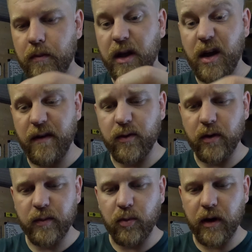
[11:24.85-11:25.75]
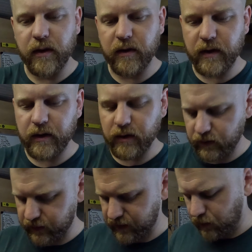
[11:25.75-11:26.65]
Be careful not to break this. They
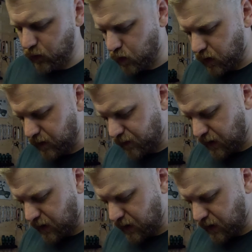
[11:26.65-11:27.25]
do seem quite